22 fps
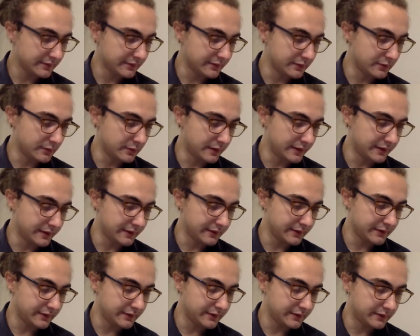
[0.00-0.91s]
you want it
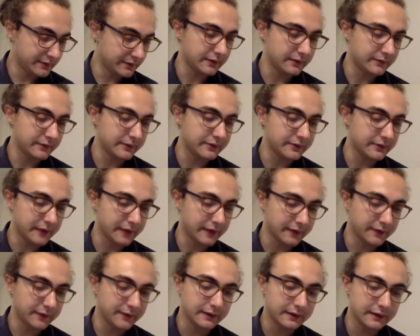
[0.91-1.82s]
to eventually
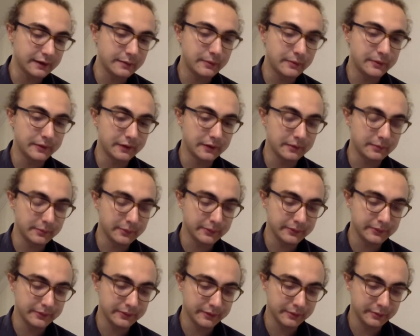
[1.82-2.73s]
act as the keyboard
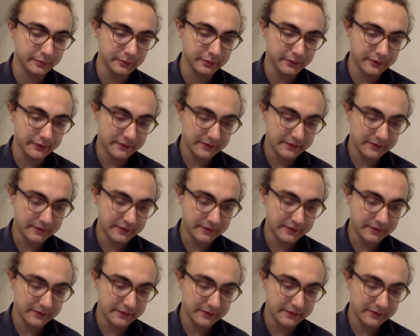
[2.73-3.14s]
input for the computer?